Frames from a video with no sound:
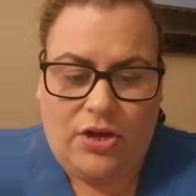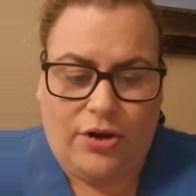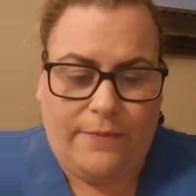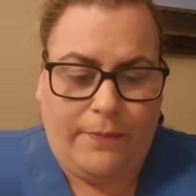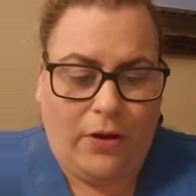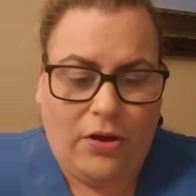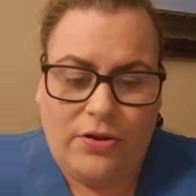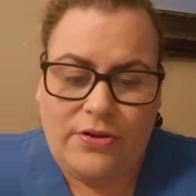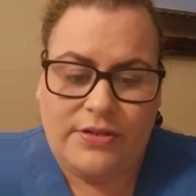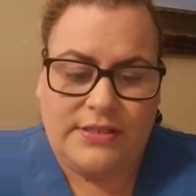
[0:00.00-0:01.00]
Her
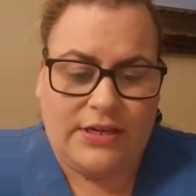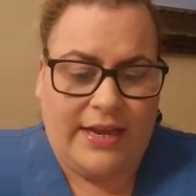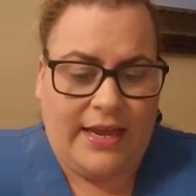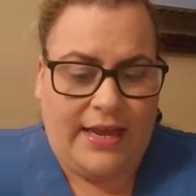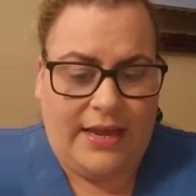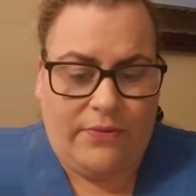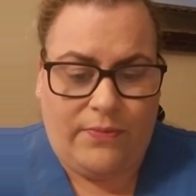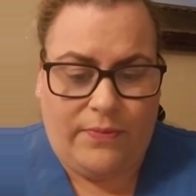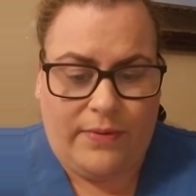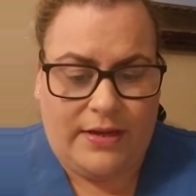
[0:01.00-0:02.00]
pulse
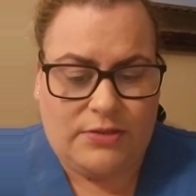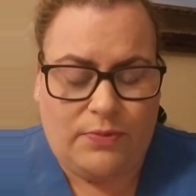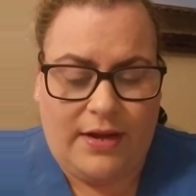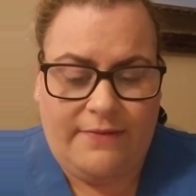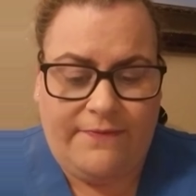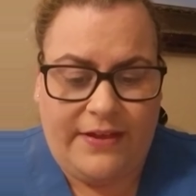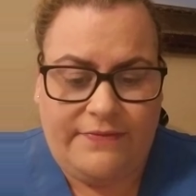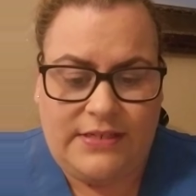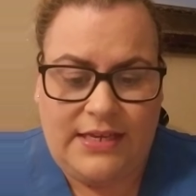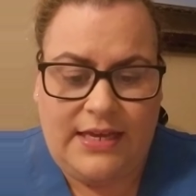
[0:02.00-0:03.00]
was
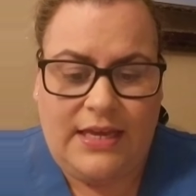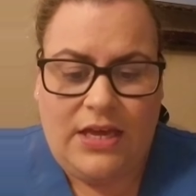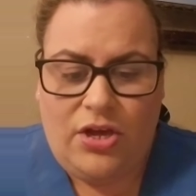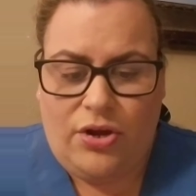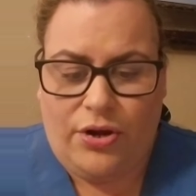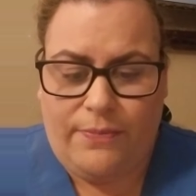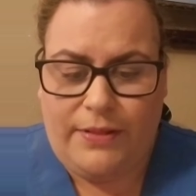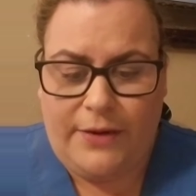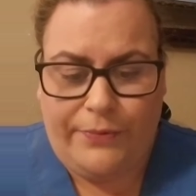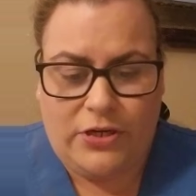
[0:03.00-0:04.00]
150. Her
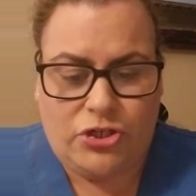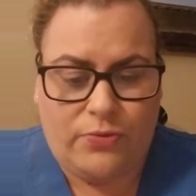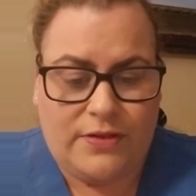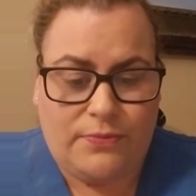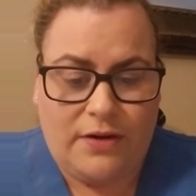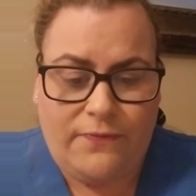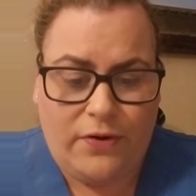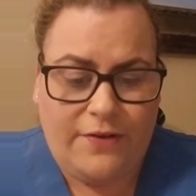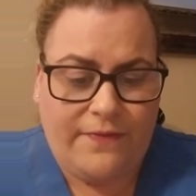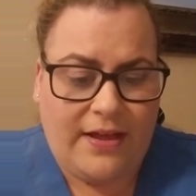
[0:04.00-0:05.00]
blood pressure was
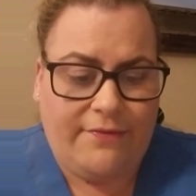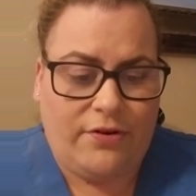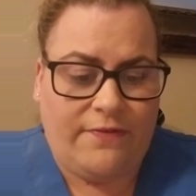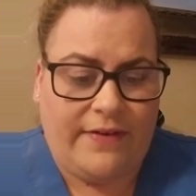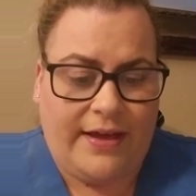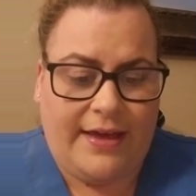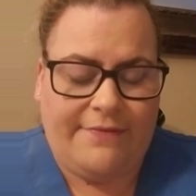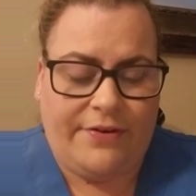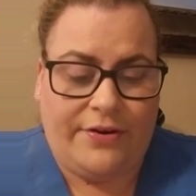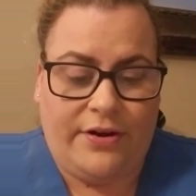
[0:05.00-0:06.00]

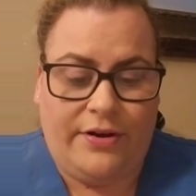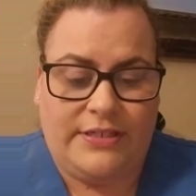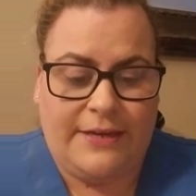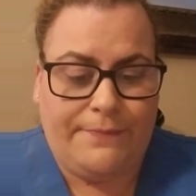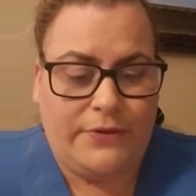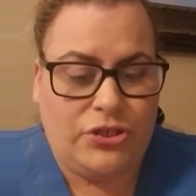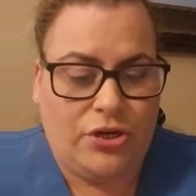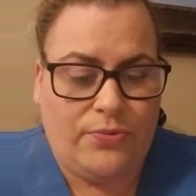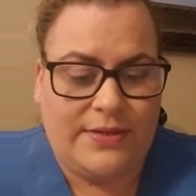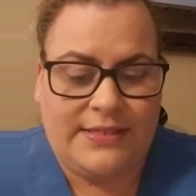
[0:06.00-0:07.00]
145/5. Her
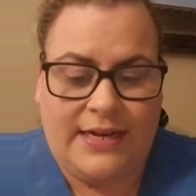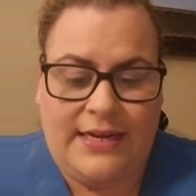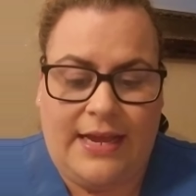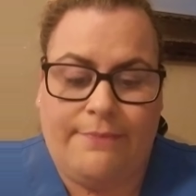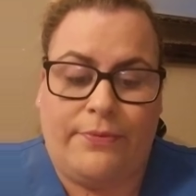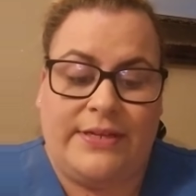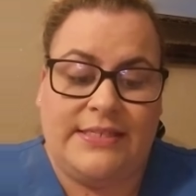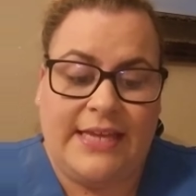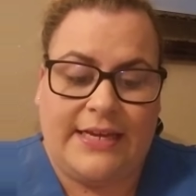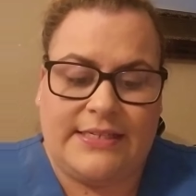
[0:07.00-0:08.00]
temperature was
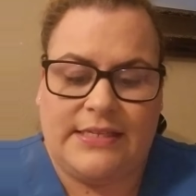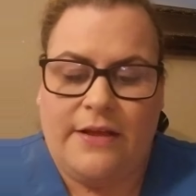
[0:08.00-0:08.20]
98.6.